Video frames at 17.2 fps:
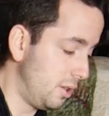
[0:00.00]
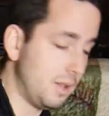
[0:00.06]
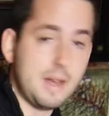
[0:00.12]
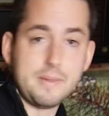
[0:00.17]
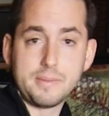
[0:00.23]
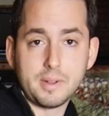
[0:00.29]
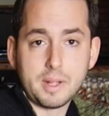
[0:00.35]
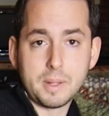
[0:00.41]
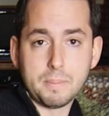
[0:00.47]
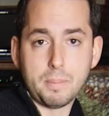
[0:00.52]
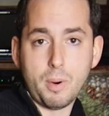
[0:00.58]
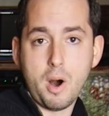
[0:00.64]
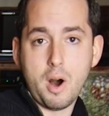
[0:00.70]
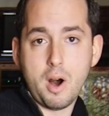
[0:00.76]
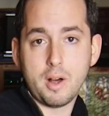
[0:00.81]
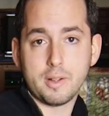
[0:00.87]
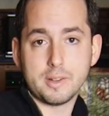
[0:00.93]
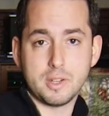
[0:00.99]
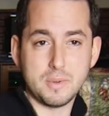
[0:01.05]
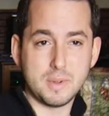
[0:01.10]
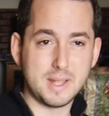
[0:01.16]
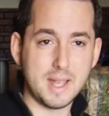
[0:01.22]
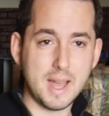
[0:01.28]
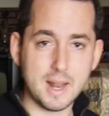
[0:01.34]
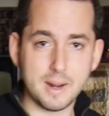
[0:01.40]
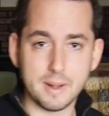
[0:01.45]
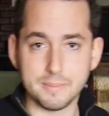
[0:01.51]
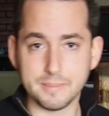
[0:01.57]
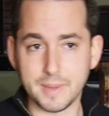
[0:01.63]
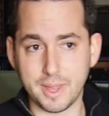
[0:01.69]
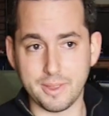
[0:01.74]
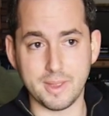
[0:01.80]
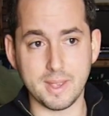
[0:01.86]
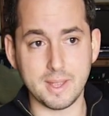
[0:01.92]
a leveling ball, and you get,
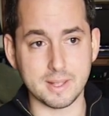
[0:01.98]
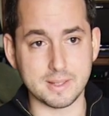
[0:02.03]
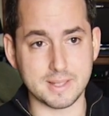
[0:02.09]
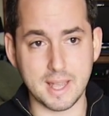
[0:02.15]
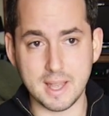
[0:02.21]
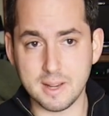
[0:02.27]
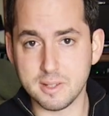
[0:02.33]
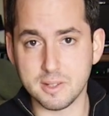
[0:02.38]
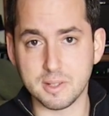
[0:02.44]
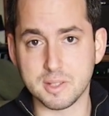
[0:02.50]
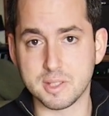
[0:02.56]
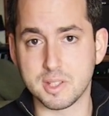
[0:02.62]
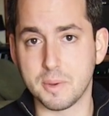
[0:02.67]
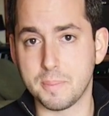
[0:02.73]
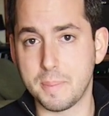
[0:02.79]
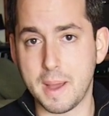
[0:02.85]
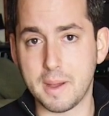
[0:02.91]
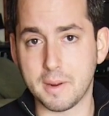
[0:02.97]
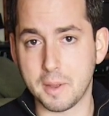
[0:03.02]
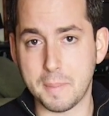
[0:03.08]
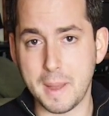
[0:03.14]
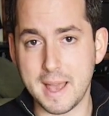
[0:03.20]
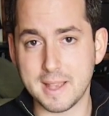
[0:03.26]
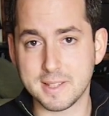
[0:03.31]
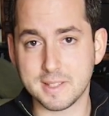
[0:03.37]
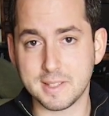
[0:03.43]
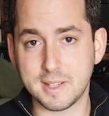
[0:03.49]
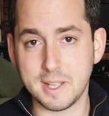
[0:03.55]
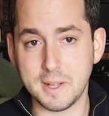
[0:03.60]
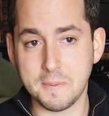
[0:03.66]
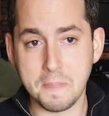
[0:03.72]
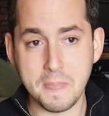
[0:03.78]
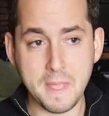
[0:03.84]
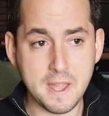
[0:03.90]
I think, a 10 or so pound
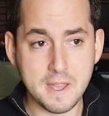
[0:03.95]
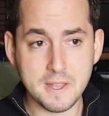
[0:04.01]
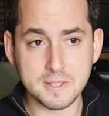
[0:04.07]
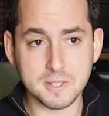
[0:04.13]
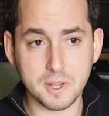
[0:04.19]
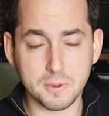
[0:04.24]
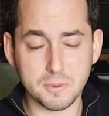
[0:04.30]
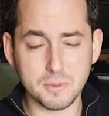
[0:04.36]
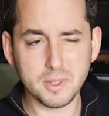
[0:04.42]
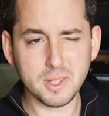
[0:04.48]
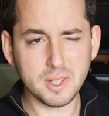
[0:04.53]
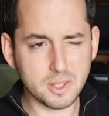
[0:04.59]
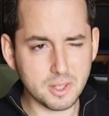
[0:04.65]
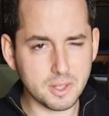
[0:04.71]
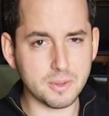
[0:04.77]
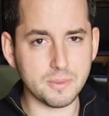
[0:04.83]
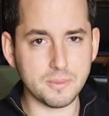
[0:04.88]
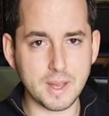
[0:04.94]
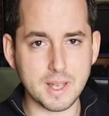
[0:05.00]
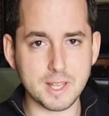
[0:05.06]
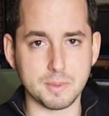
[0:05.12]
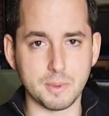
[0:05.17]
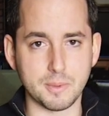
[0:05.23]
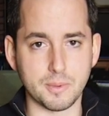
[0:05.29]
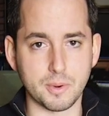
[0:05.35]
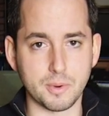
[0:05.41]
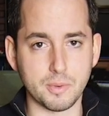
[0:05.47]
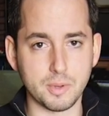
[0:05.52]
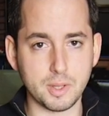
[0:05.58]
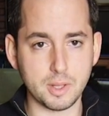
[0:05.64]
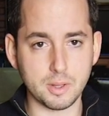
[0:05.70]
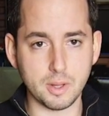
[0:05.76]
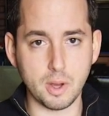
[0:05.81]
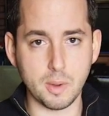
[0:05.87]
capacity. So a really good investment for a
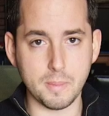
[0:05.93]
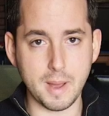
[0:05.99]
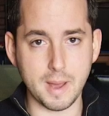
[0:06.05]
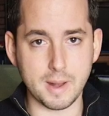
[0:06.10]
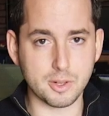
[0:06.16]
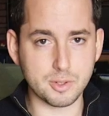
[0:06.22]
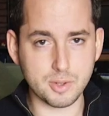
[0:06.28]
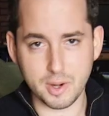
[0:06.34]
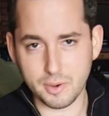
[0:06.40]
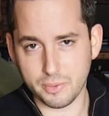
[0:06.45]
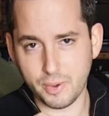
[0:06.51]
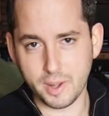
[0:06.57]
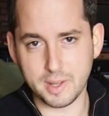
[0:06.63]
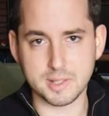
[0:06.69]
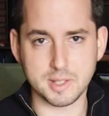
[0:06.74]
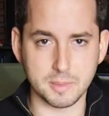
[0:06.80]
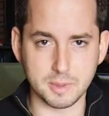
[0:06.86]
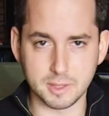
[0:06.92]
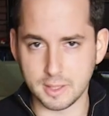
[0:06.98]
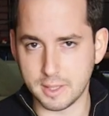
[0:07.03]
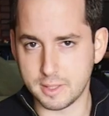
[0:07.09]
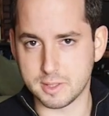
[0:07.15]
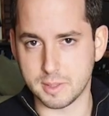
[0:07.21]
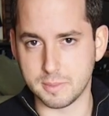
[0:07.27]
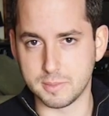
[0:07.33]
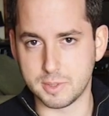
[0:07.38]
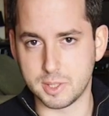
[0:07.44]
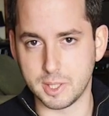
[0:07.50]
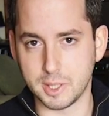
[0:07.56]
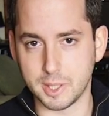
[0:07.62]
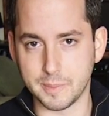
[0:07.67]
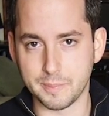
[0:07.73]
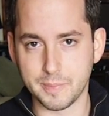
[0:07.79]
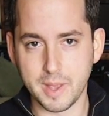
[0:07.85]
really low amount. I'll try and find some and link some to
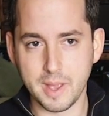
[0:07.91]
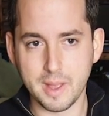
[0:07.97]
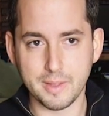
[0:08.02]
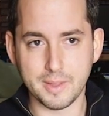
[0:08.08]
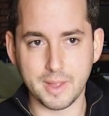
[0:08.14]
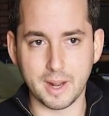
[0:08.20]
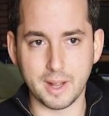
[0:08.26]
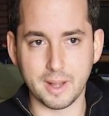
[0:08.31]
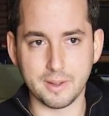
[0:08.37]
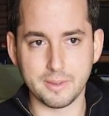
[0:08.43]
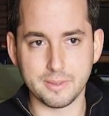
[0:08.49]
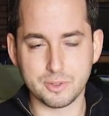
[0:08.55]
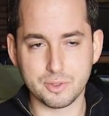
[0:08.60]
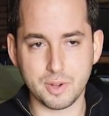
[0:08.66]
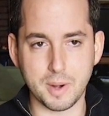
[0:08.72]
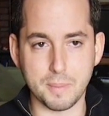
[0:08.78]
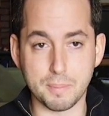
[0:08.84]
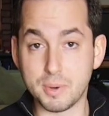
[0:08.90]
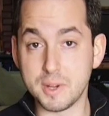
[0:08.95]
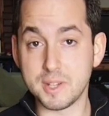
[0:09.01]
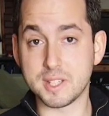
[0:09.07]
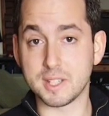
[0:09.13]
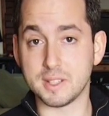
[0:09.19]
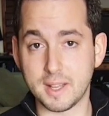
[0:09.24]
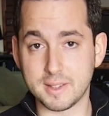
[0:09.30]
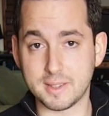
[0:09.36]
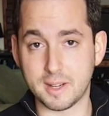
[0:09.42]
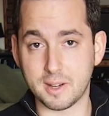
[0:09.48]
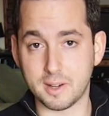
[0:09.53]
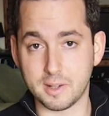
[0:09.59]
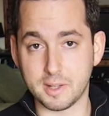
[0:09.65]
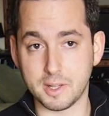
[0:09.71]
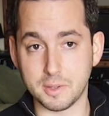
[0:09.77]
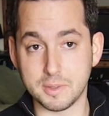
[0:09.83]
you that I'll try and pre-select that
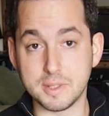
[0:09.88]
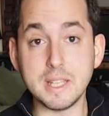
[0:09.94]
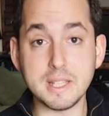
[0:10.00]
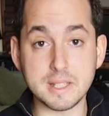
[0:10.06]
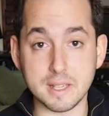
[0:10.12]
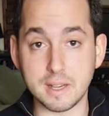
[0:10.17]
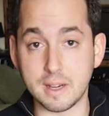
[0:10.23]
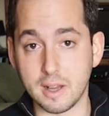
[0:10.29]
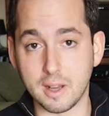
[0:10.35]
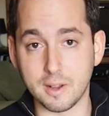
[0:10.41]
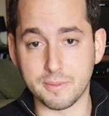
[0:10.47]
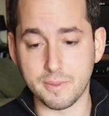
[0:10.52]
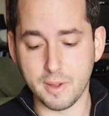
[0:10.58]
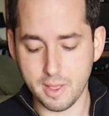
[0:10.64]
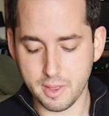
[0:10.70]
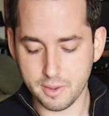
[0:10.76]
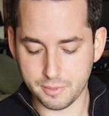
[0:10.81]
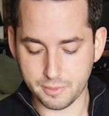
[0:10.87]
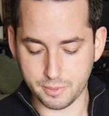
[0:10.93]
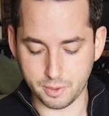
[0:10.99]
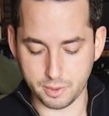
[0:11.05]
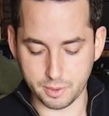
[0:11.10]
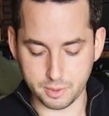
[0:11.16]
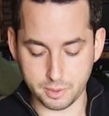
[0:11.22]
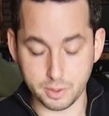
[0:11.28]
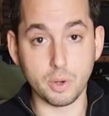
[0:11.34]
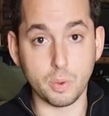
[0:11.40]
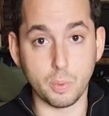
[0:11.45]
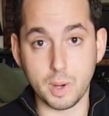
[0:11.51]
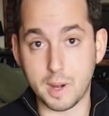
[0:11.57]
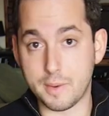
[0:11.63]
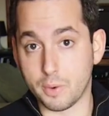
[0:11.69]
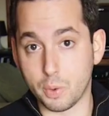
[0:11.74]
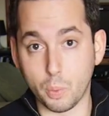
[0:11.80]
are, you know, decent enough for your
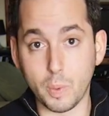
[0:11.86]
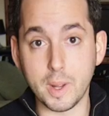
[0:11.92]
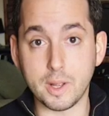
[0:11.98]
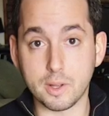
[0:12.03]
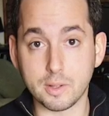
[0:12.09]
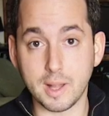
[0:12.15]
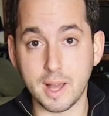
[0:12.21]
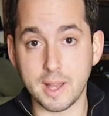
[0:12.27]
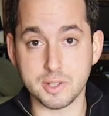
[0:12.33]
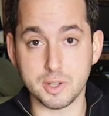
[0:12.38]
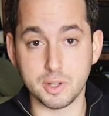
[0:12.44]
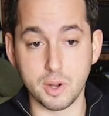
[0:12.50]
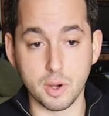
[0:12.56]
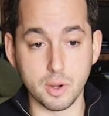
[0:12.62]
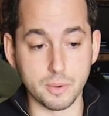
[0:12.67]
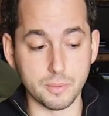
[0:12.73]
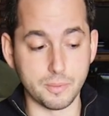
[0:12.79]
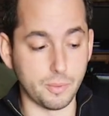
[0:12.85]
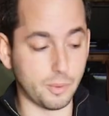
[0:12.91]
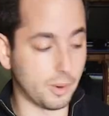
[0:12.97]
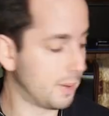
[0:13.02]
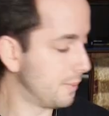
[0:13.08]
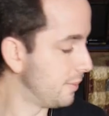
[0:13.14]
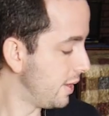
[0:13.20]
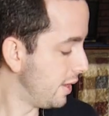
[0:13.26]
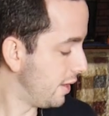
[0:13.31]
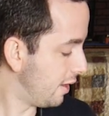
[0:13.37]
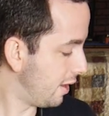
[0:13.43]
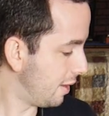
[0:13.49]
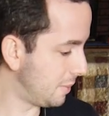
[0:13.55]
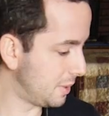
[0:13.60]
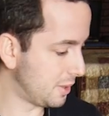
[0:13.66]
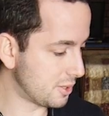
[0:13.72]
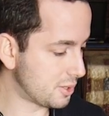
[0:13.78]
whatever weight class you're going for.
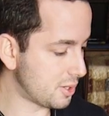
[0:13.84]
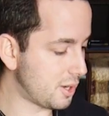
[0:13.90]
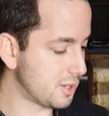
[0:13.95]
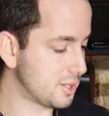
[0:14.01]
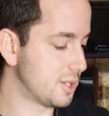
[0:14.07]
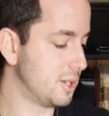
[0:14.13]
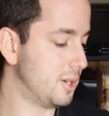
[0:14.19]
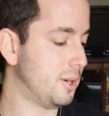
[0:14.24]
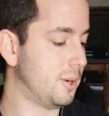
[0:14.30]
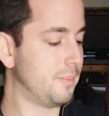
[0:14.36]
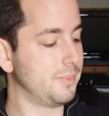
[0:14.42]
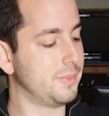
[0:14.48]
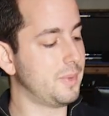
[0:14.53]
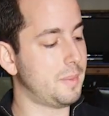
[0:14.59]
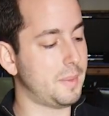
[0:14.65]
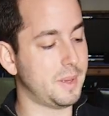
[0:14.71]
I mean, there's also,